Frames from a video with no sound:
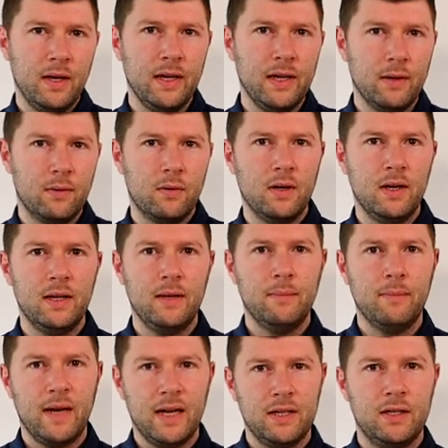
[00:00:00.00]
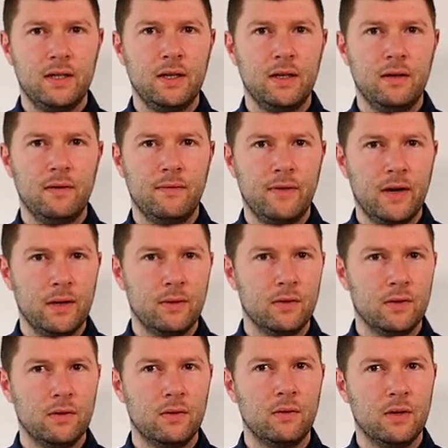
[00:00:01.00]
equally matching
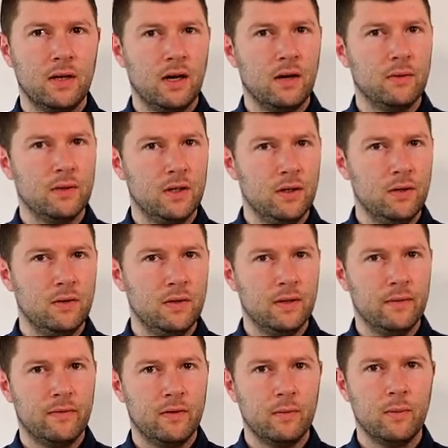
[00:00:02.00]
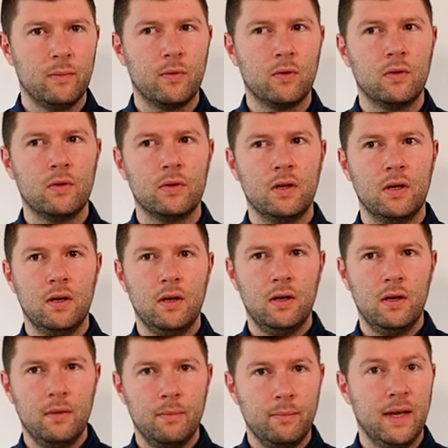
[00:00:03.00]
fragrance oil that I was using from abroad
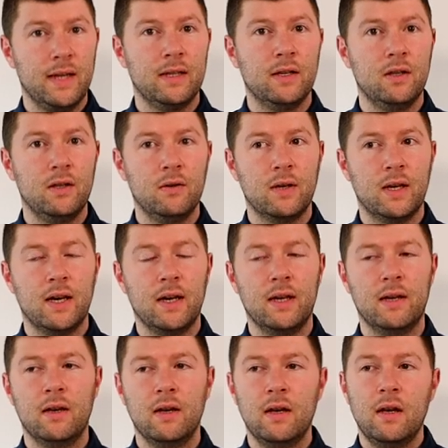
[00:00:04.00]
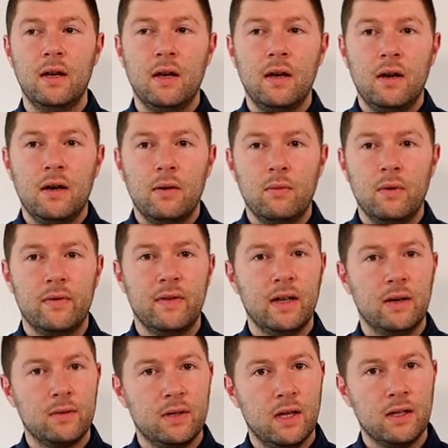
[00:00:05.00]
made in the UK. We've
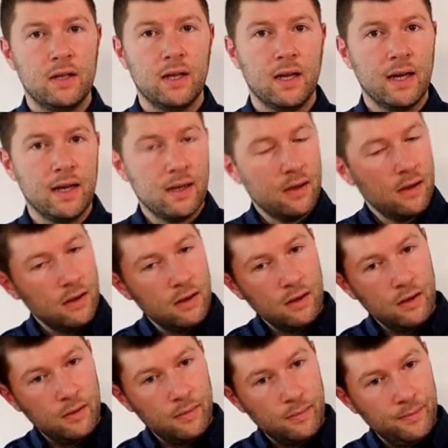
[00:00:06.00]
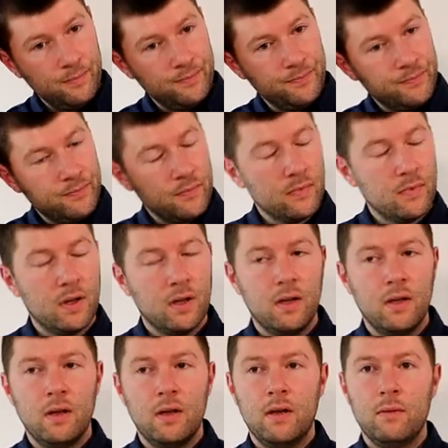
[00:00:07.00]
now done that um,
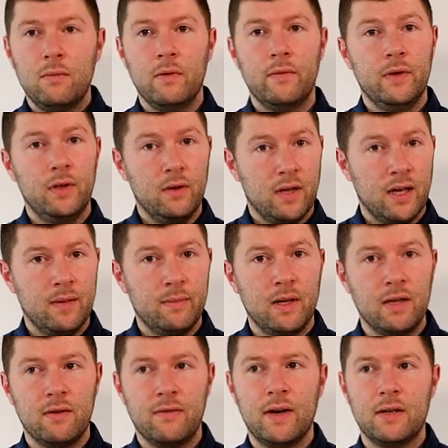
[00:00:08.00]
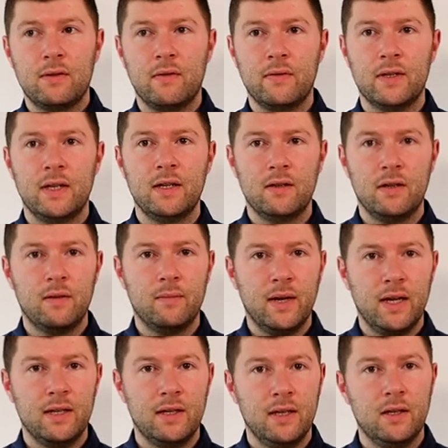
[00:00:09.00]
with a UK manufacturer obviously so they're
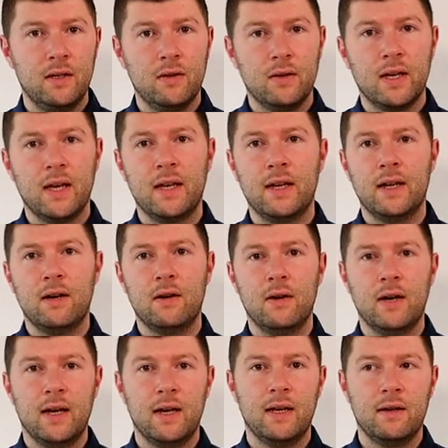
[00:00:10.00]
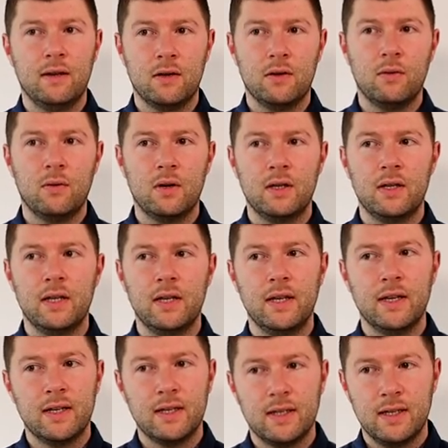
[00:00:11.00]
made in the UK now and the
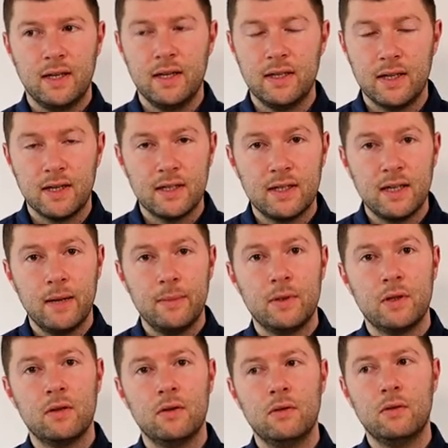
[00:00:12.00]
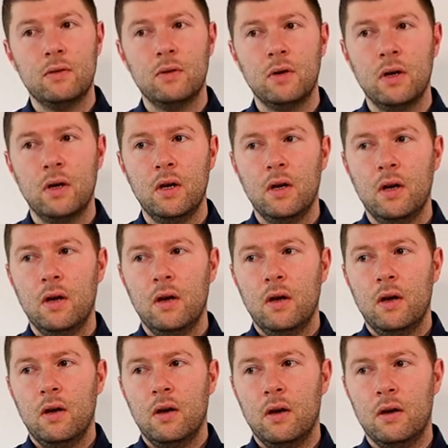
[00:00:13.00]
quality is, is exceptional.
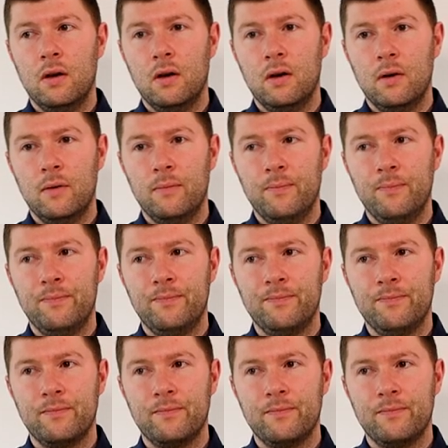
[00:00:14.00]
Um,